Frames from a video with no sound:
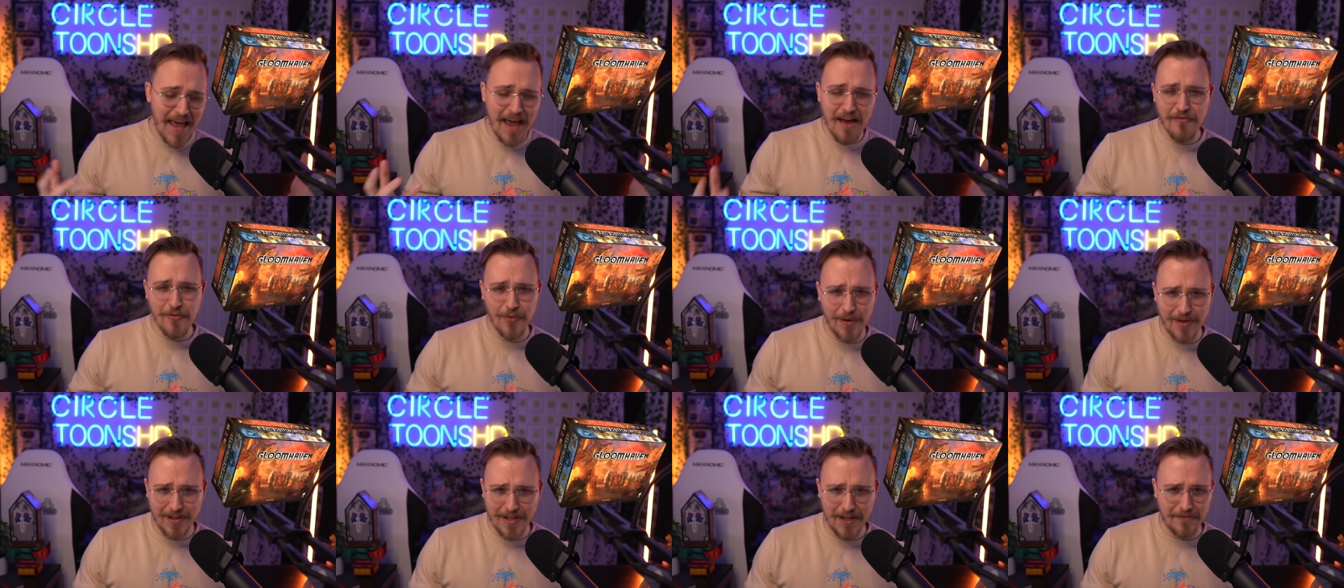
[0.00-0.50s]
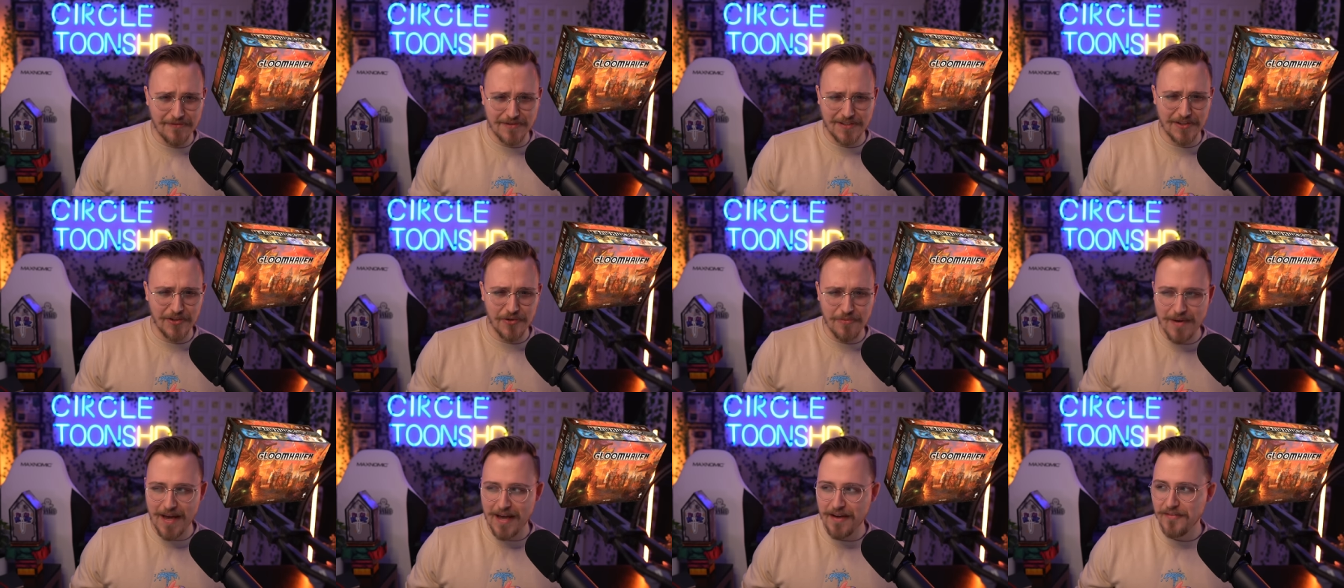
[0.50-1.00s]
Everyone loves
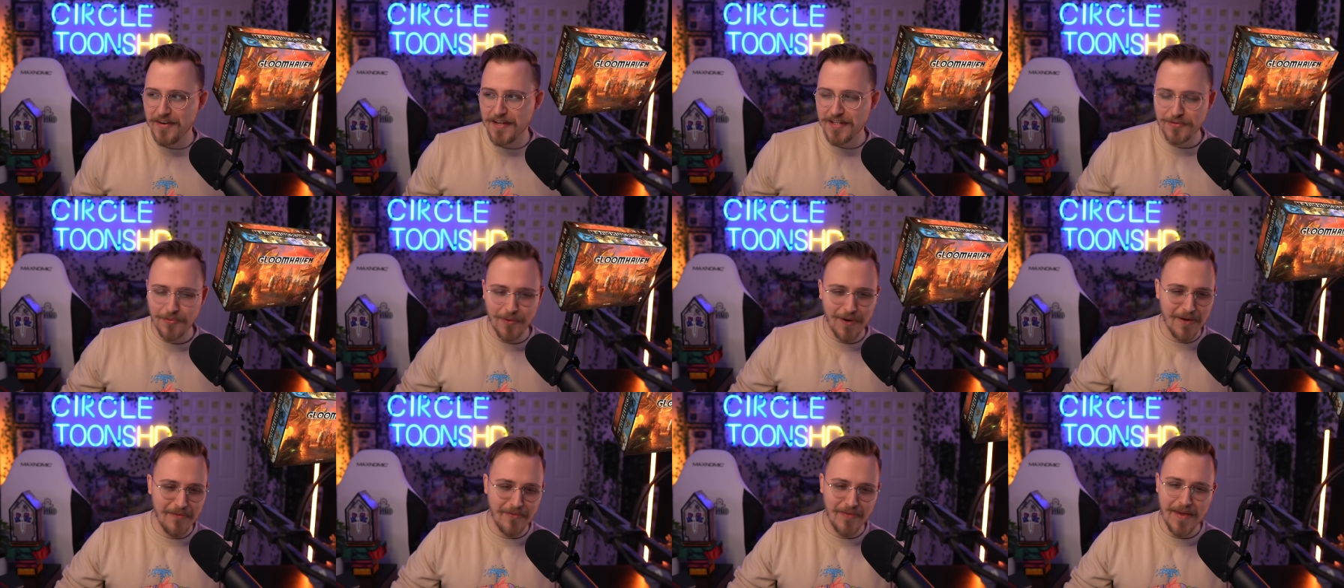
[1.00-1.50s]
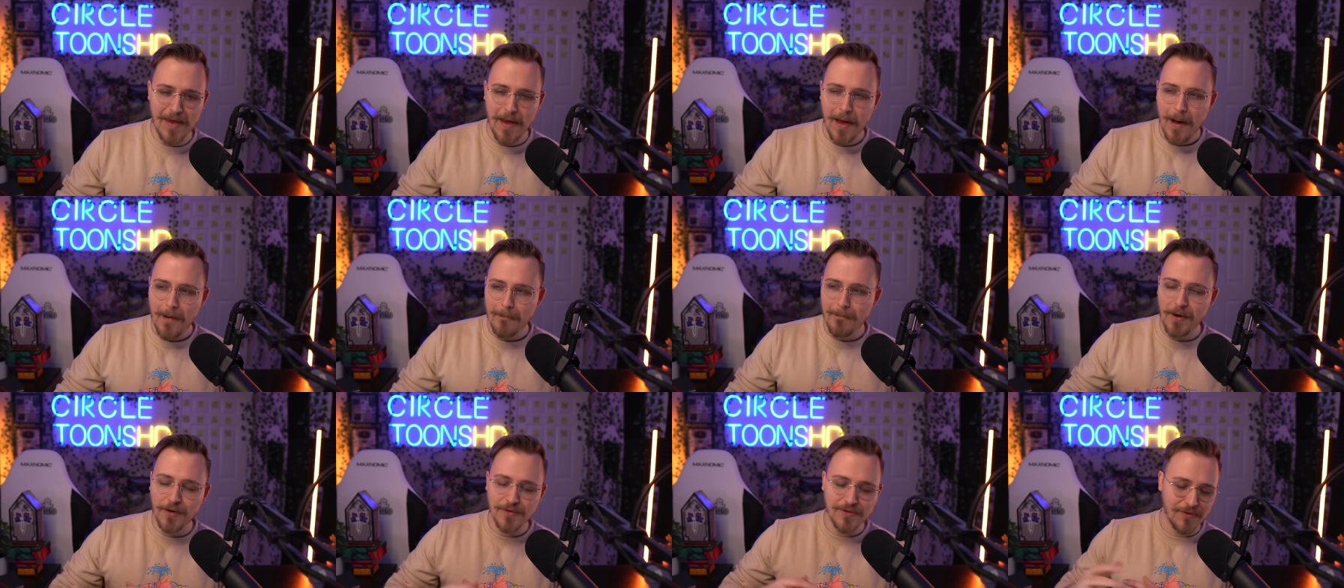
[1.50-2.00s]
Gloomhaven. It's one of the
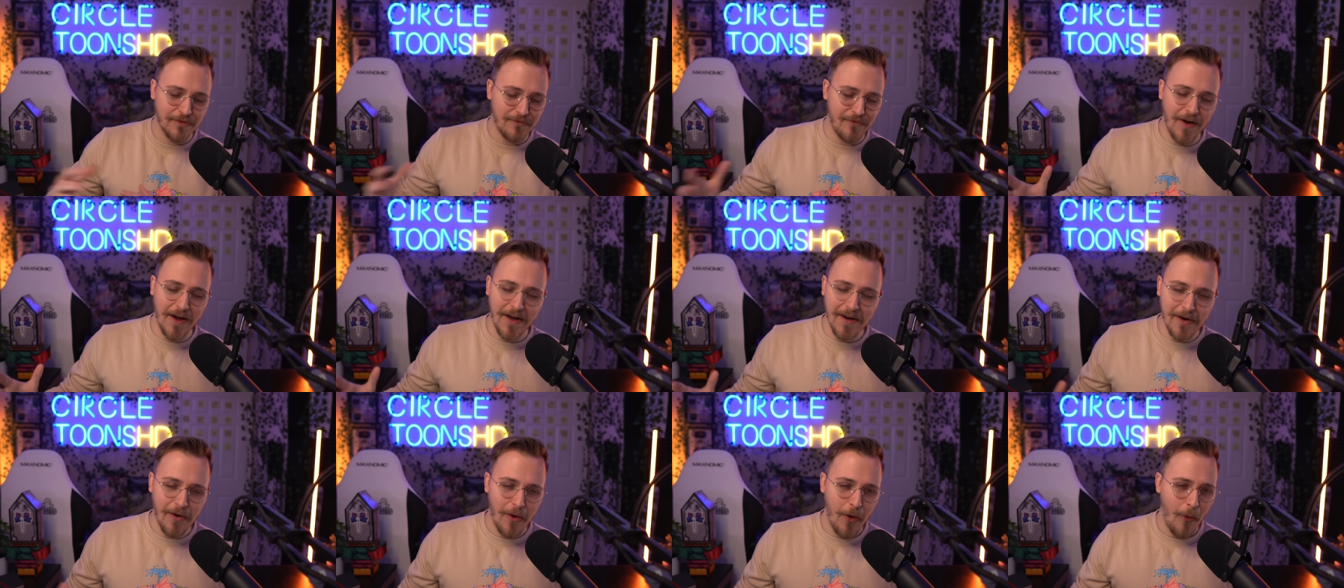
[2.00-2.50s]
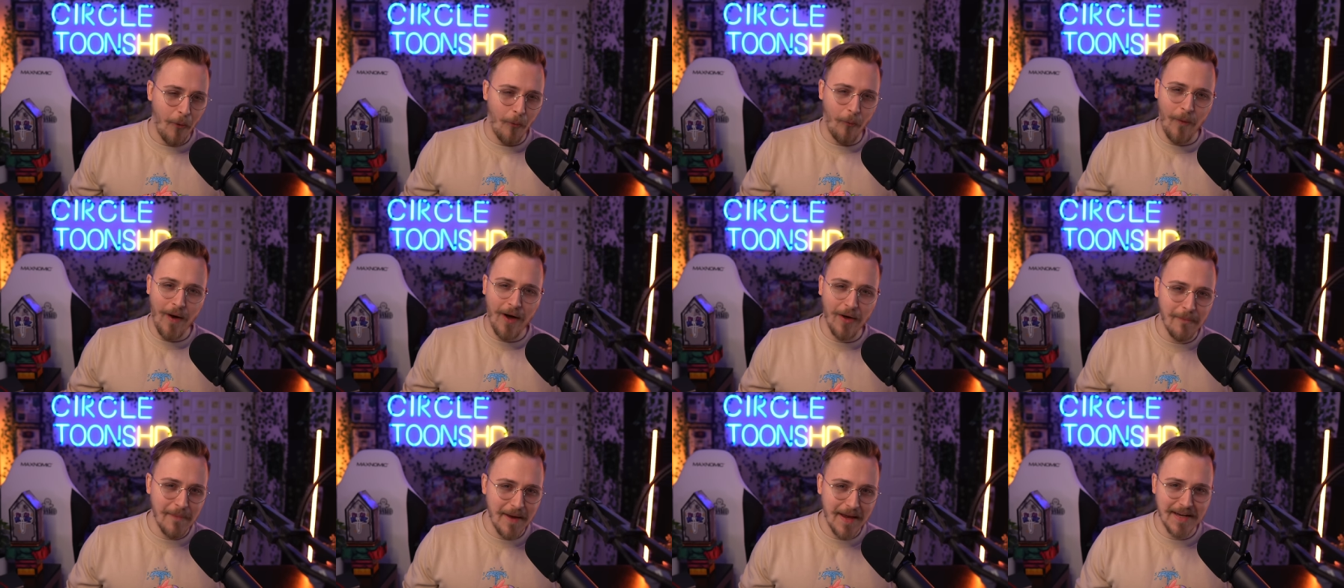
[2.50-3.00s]
most fun,
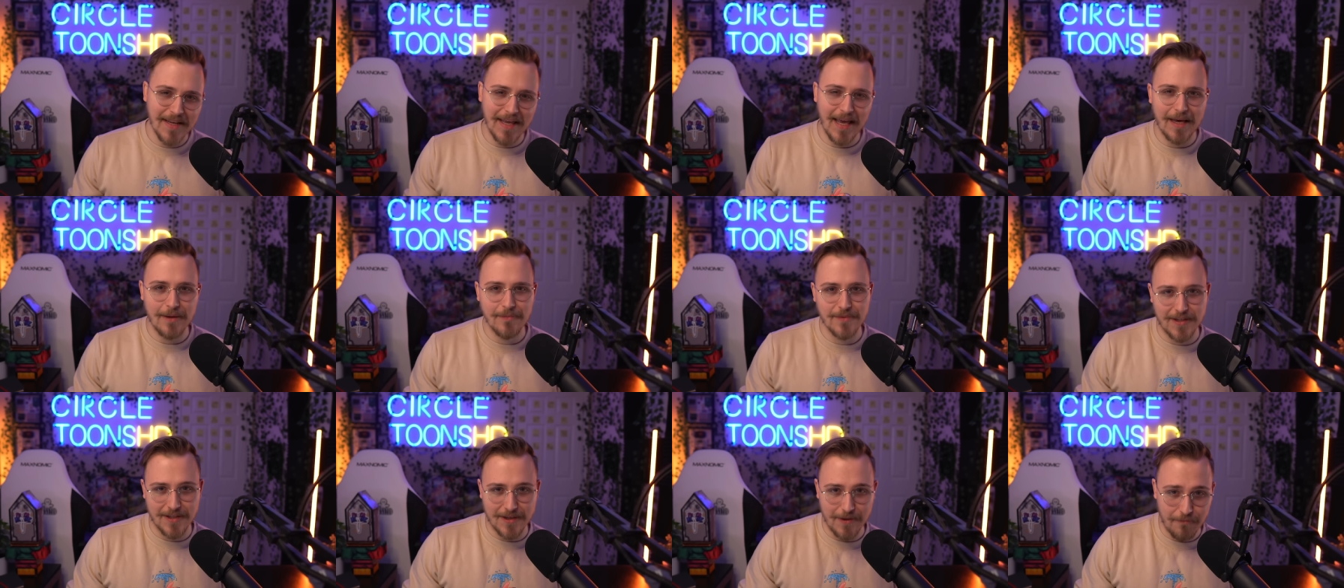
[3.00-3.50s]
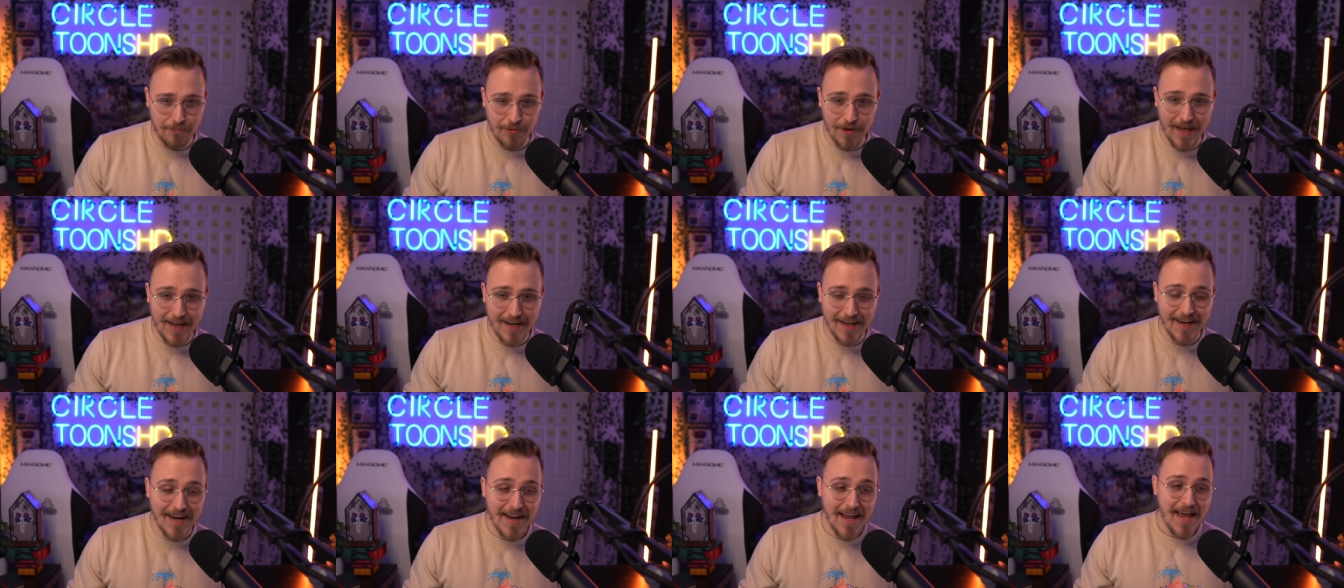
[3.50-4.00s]
well made games on the
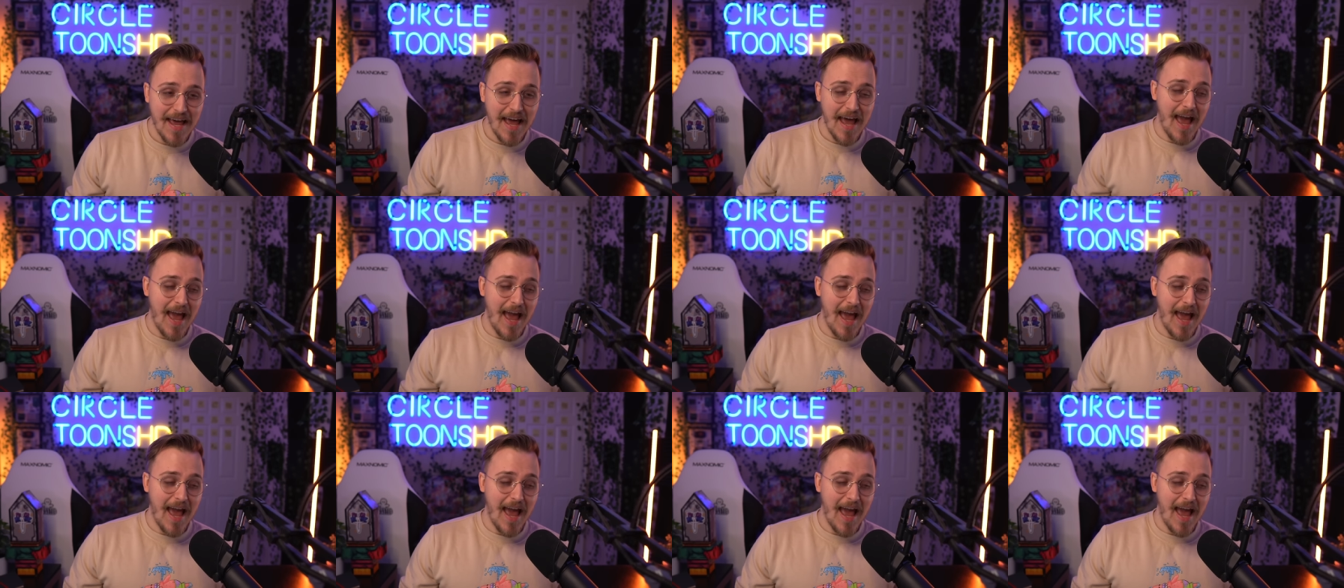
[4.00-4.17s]
planet.